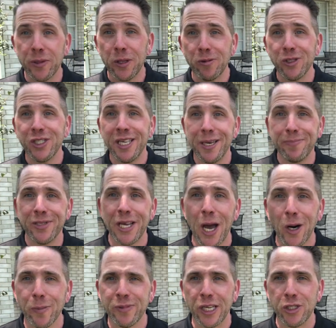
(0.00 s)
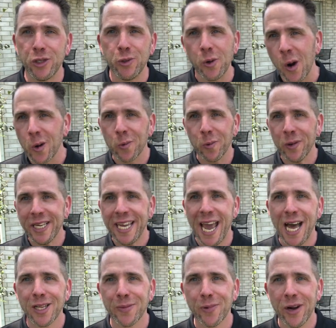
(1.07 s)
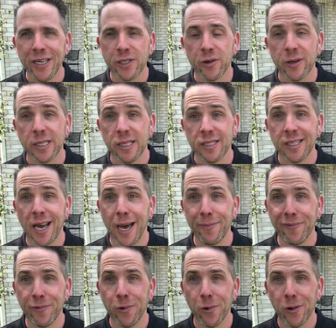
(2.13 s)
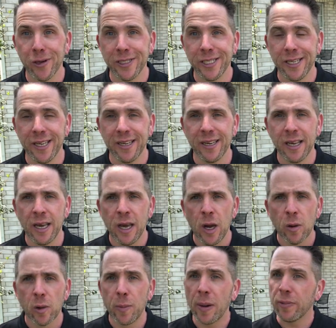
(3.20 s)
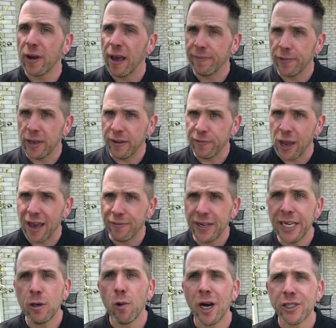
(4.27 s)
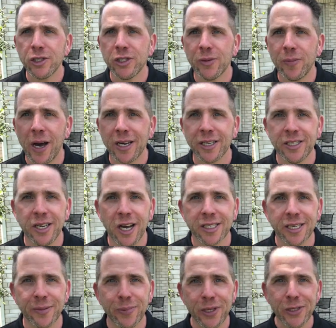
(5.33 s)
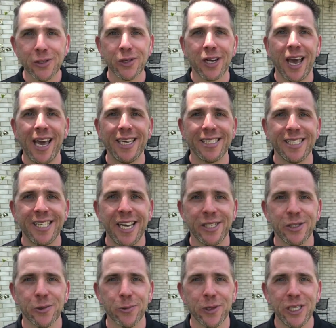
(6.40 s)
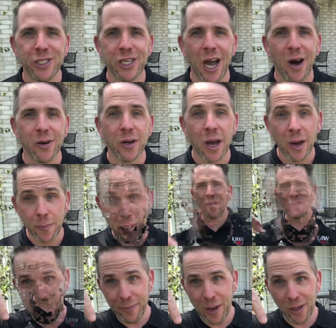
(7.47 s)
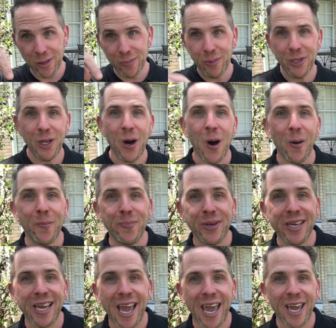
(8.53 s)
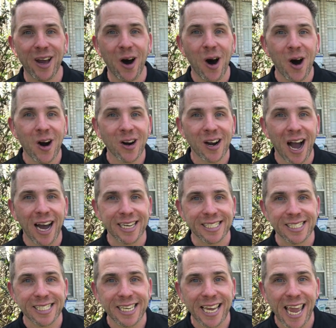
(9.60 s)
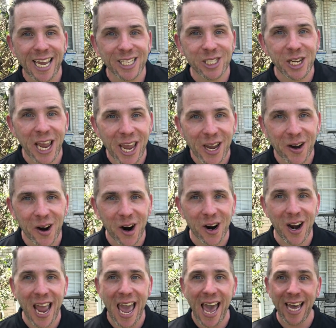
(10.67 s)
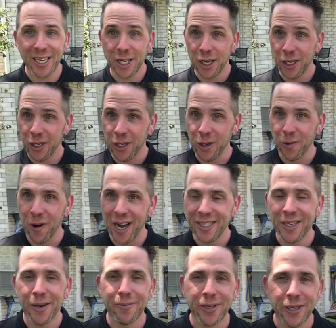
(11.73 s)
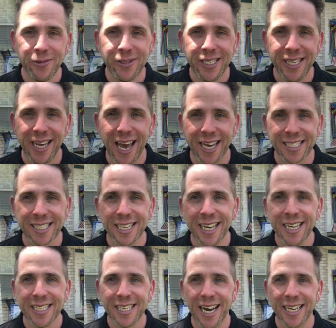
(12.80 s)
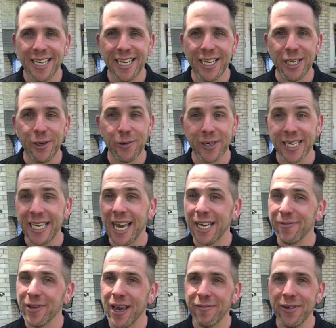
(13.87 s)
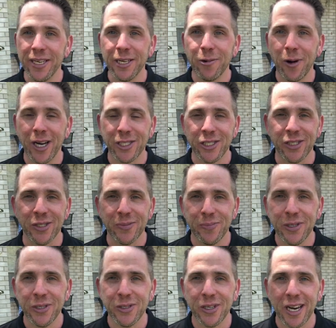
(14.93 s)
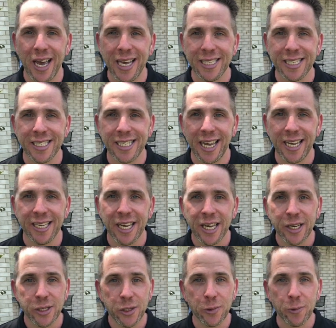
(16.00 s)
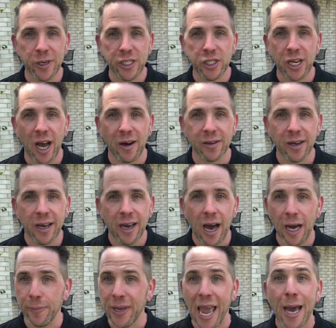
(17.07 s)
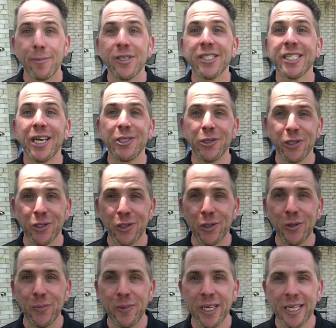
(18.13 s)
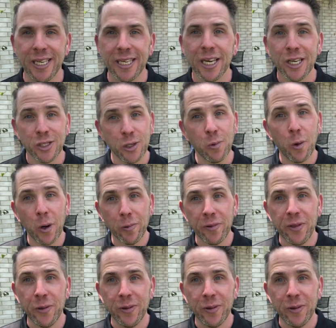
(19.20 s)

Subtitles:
those tips helped as you recalibrate during this time of quarantine. Remember, if you have any questions about conducting, please do not hesitate to reach out. My email is below, barichar@uiwtx.edu. And again, if you have any questions, please do not hesitate to reach out. I'd be happy to schedule a Zoom meeting to work with you